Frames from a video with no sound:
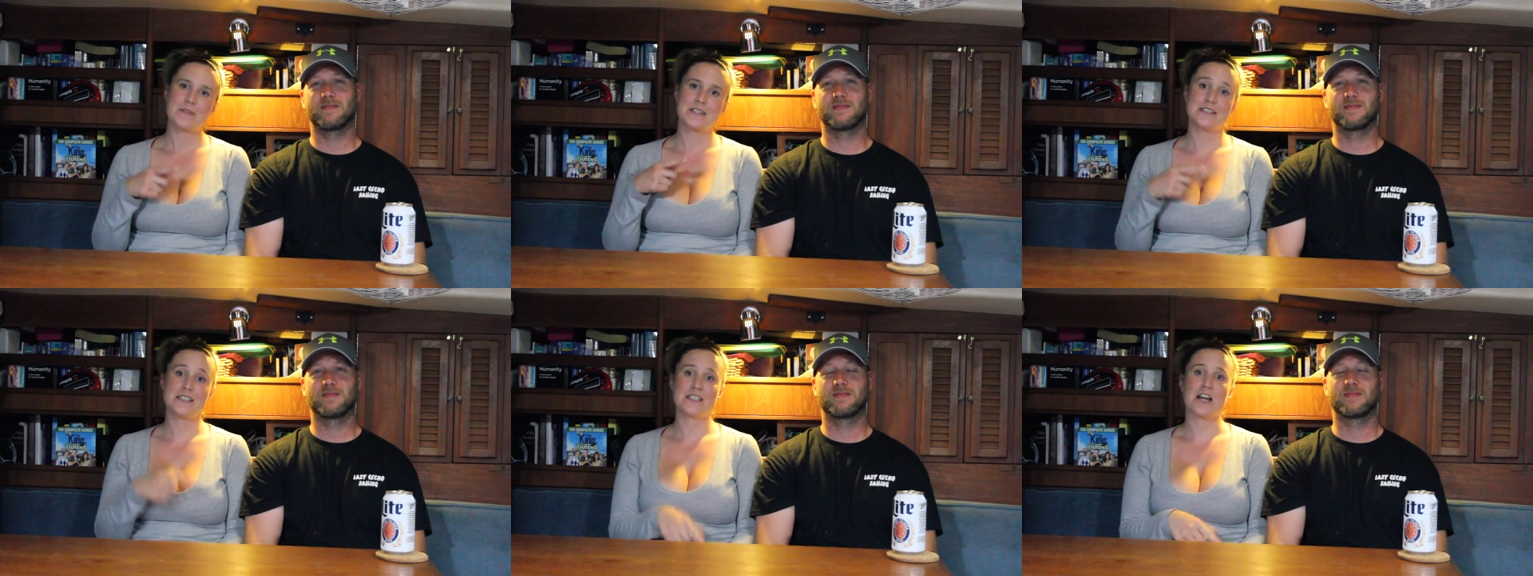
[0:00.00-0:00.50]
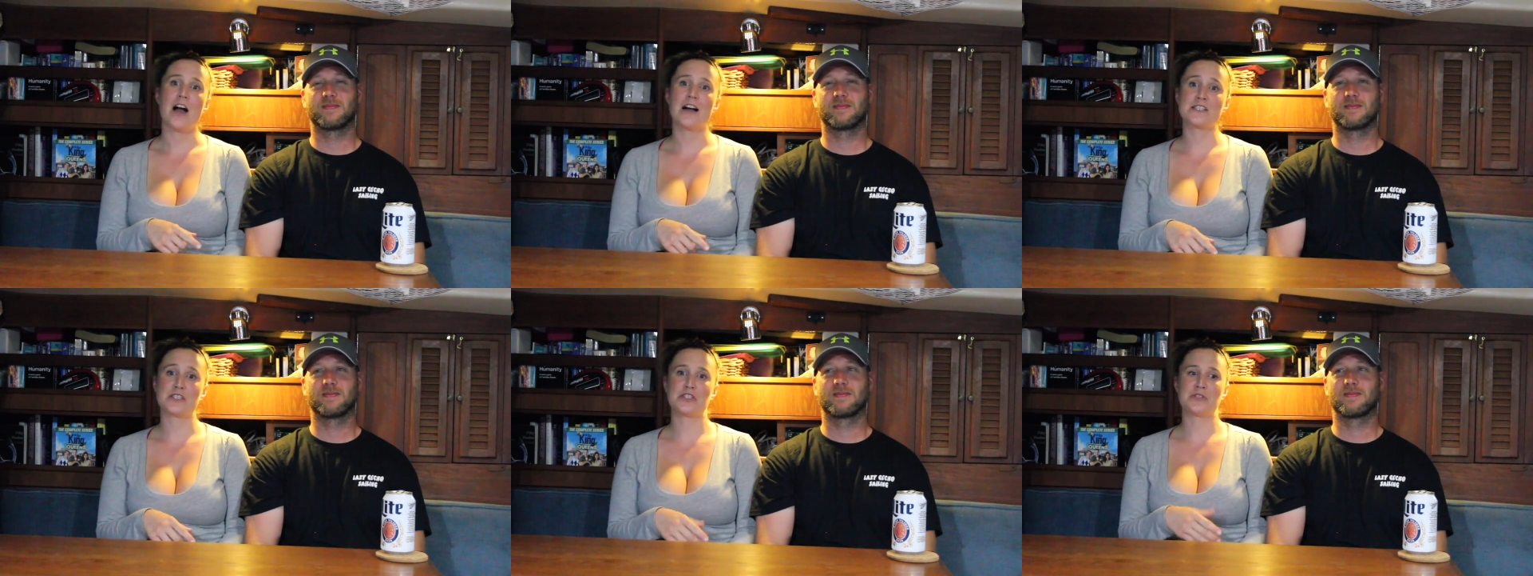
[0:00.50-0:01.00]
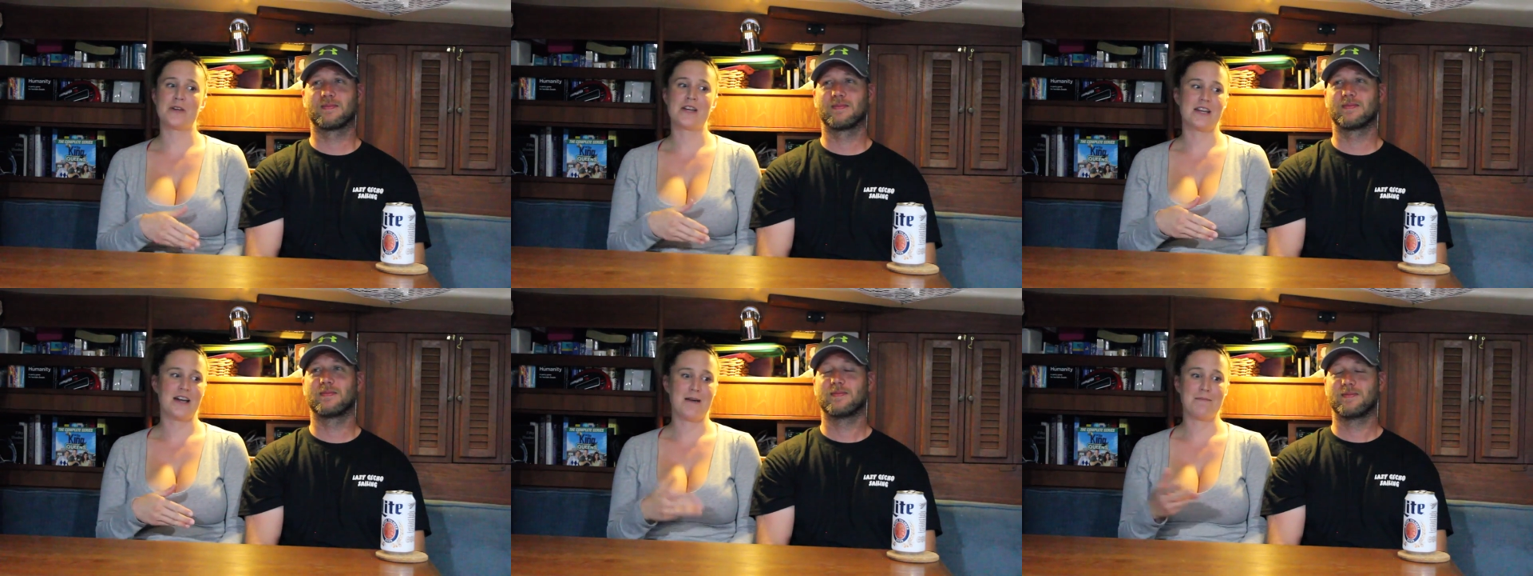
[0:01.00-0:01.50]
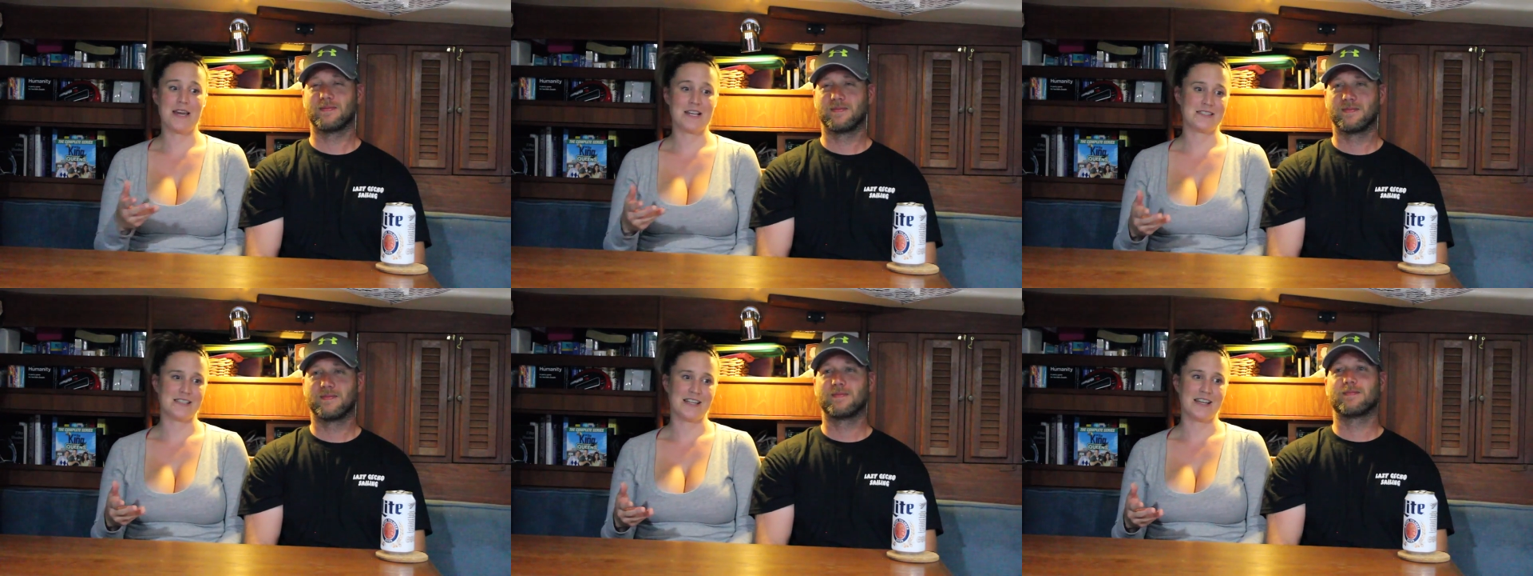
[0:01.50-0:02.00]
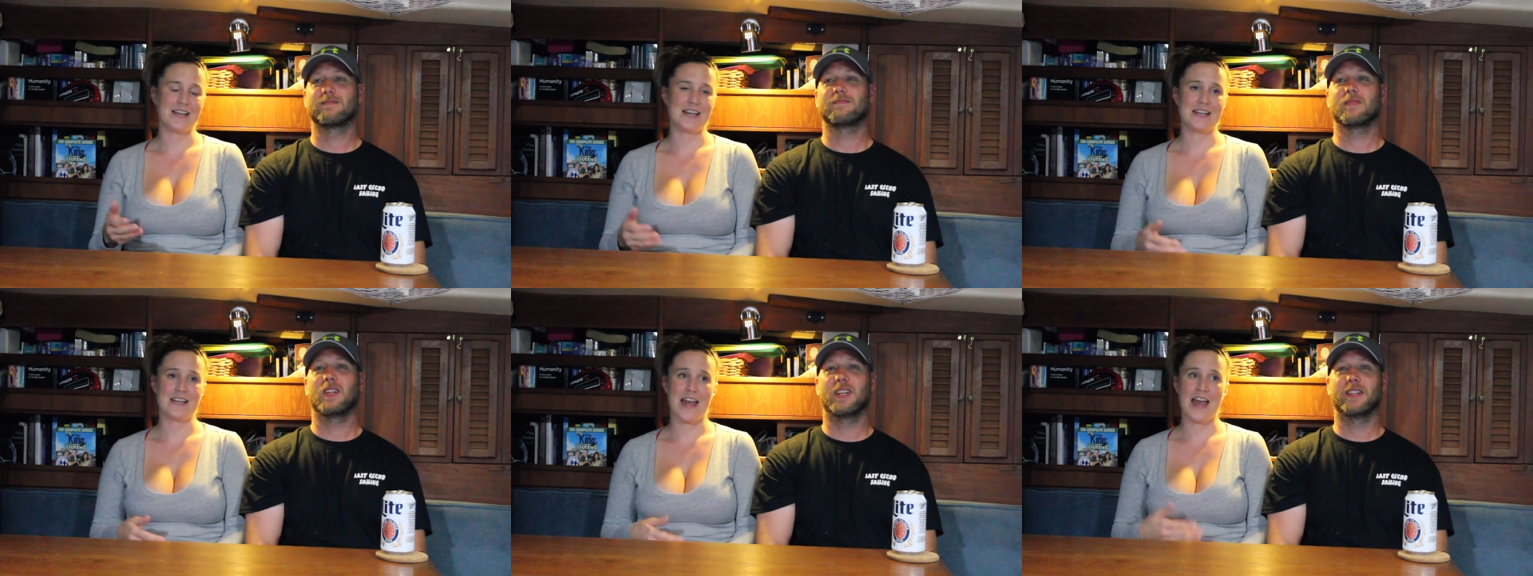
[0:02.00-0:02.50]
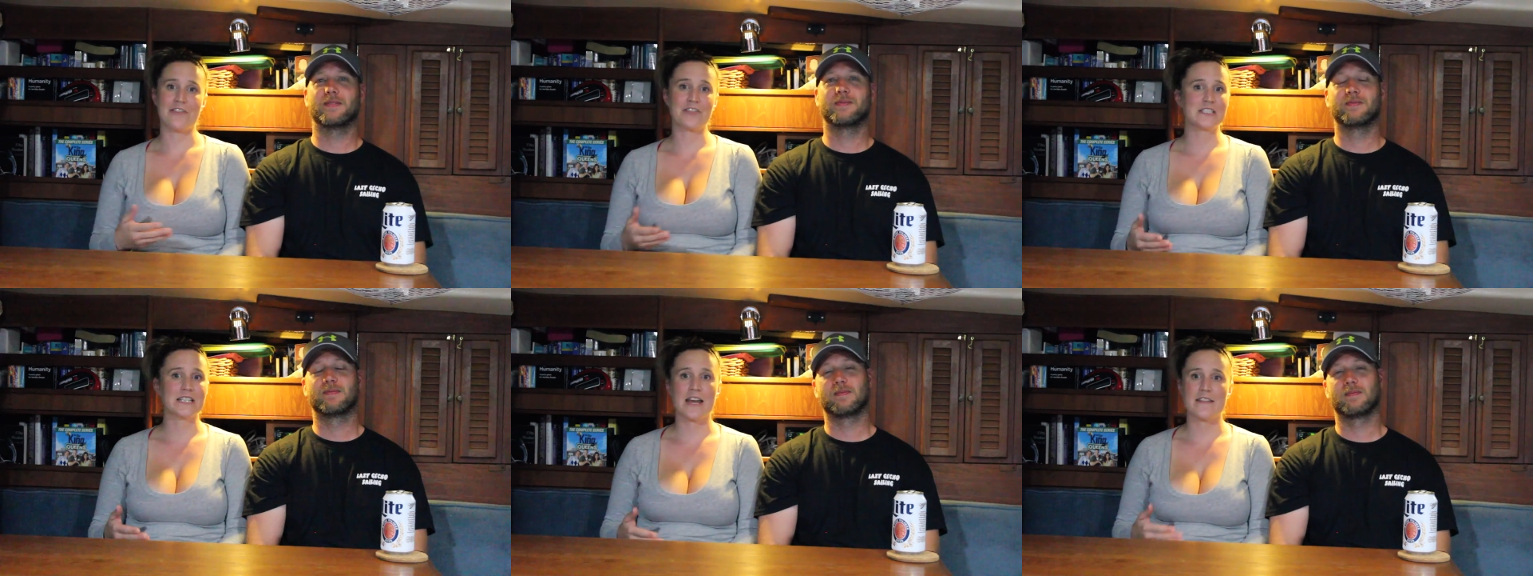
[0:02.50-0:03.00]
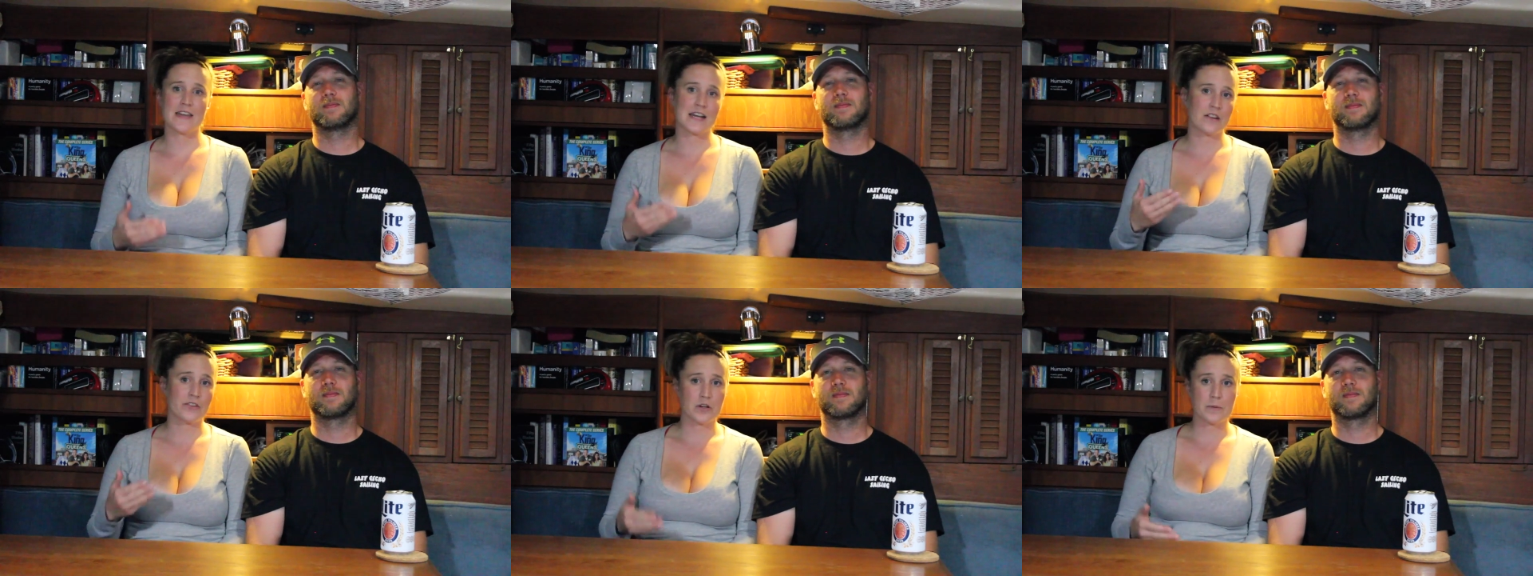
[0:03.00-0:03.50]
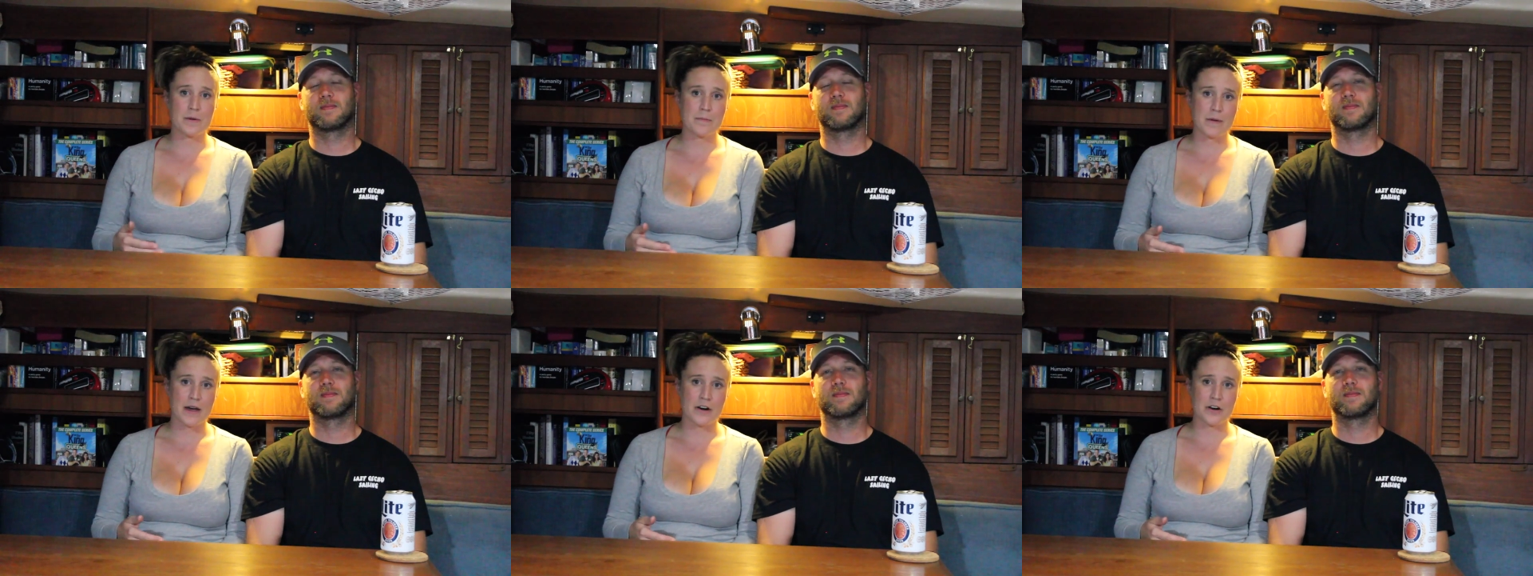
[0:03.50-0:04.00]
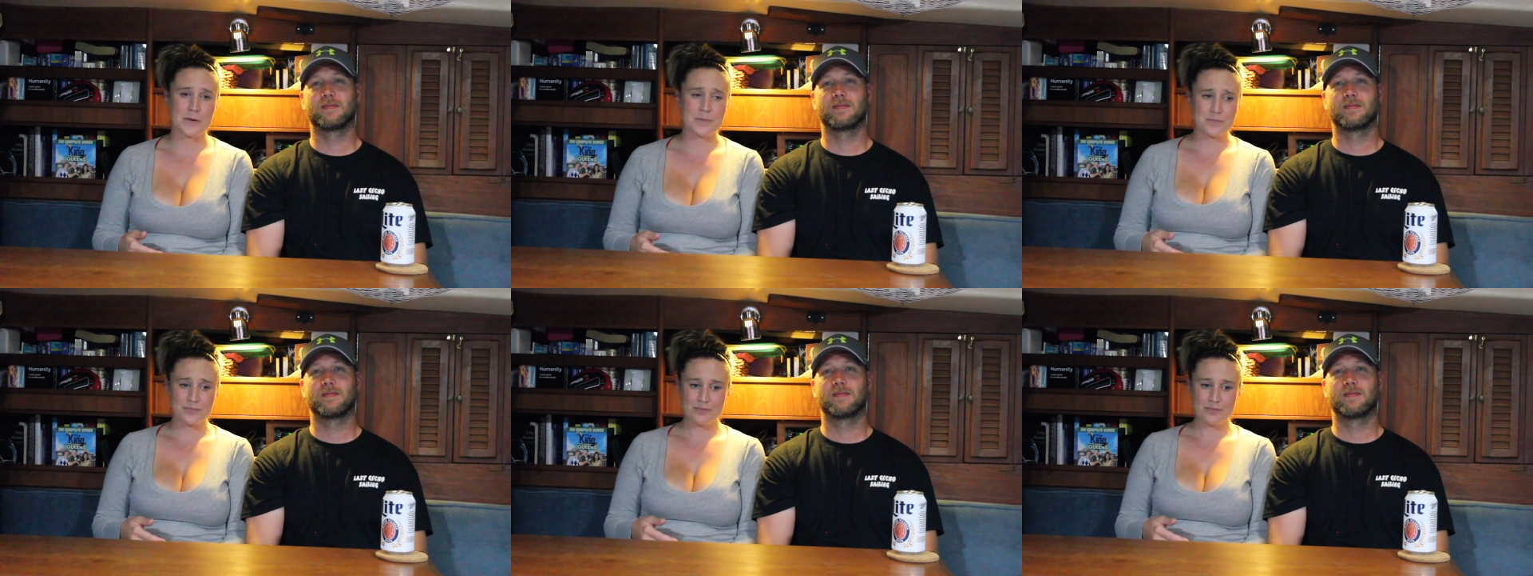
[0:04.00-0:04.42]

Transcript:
Speaker 1: The dogs are doing amazing. Yeah. Every day they get a little bit better.